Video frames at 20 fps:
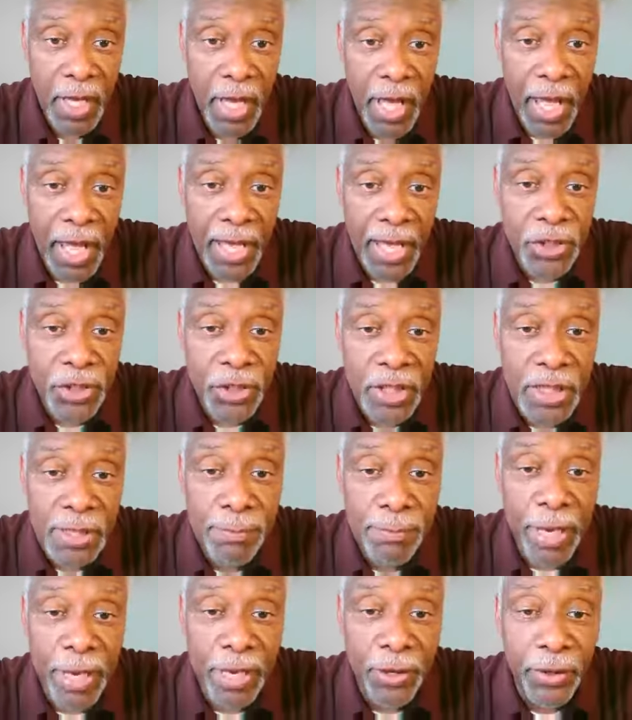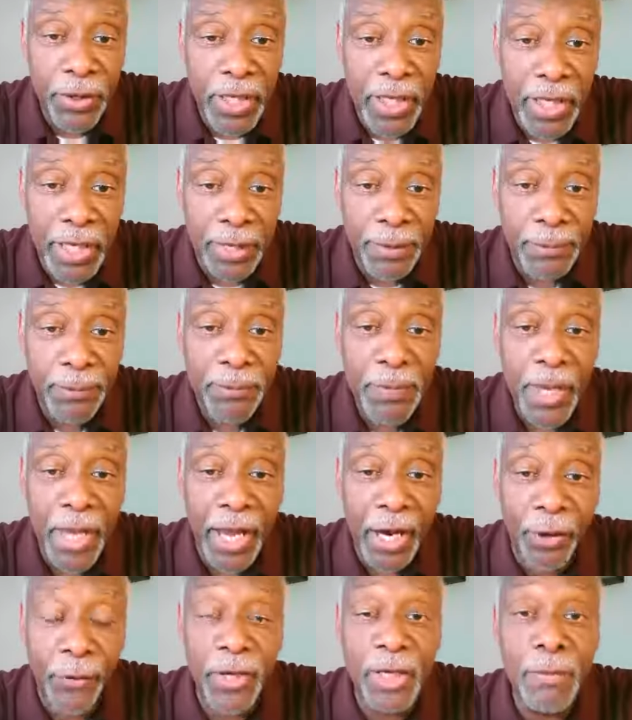and she bare him
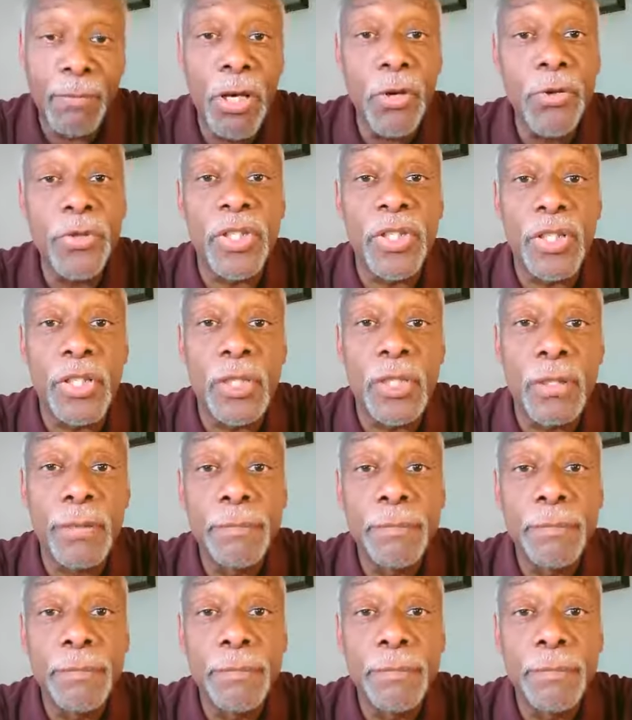Aaron and Moses.